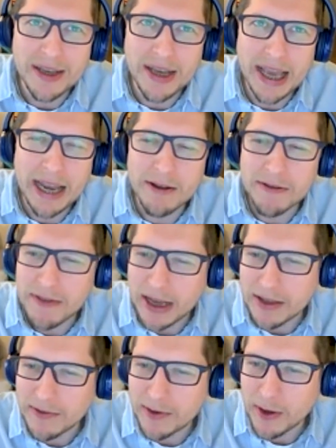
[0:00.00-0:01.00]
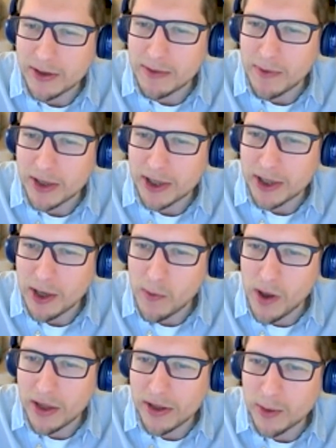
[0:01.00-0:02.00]
ineffective content marketing. You
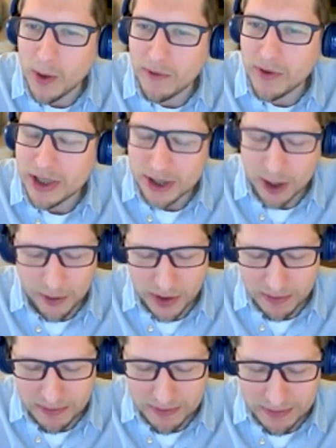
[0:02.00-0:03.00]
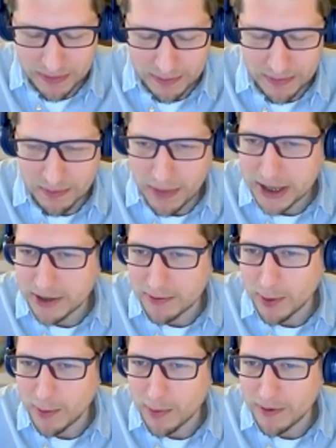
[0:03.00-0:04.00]
weren't really solving a massive
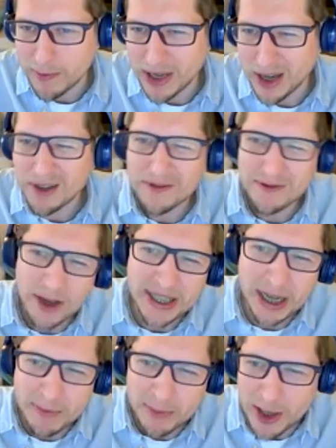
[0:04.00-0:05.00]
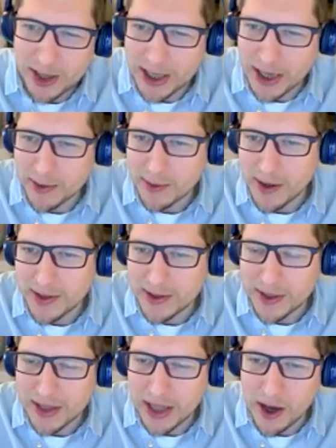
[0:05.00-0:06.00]
problem for me. I can find out pricing elsewhere; it's
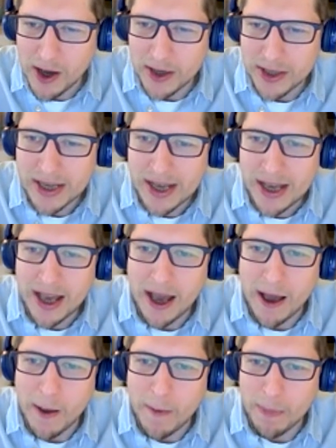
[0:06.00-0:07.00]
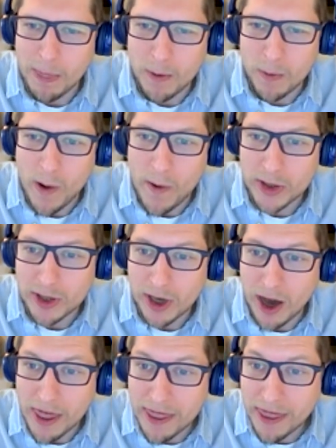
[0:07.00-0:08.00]
not that hard. Whereas
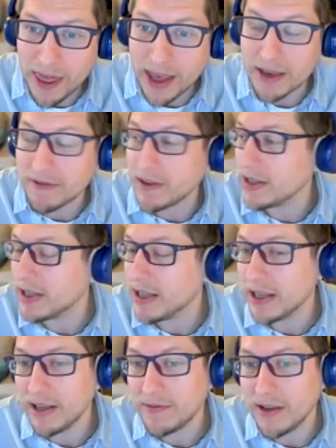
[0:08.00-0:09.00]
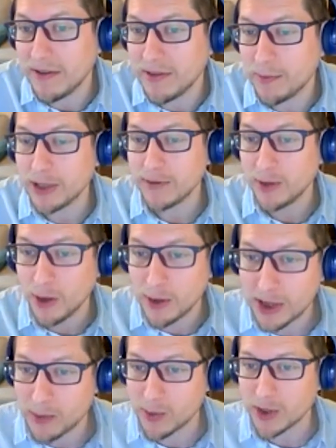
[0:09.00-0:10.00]
I think if the piece of
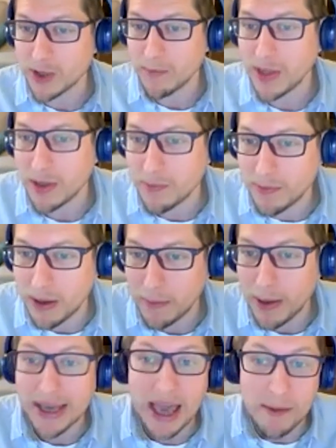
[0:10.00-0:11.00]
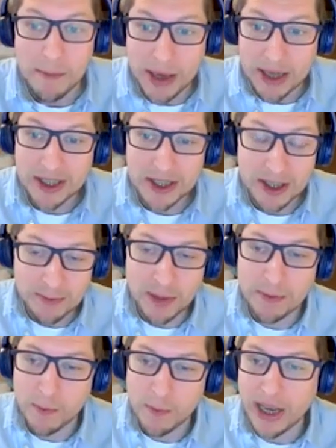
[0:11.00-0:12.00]
content was something about getting me, because a
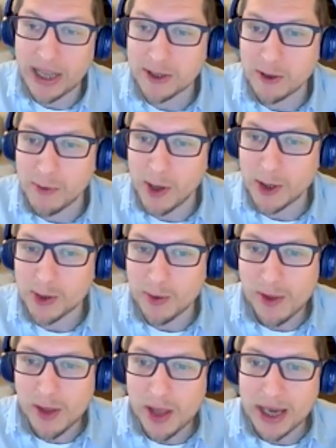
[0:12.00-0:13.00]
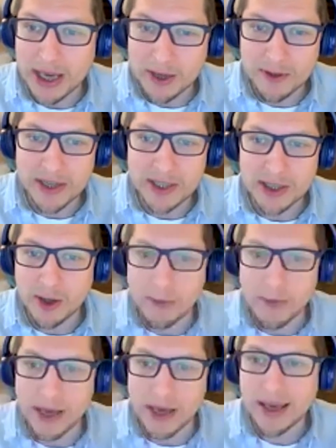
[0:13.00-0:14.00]
wedding's an emotional thing, he could have actually
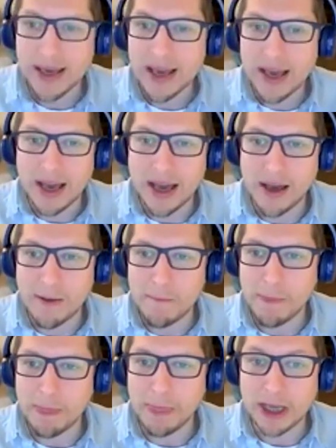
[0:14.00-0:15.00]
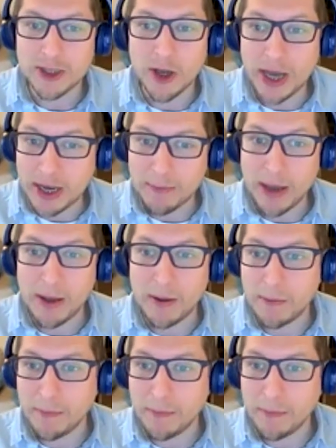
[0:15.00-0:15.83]
got me excited about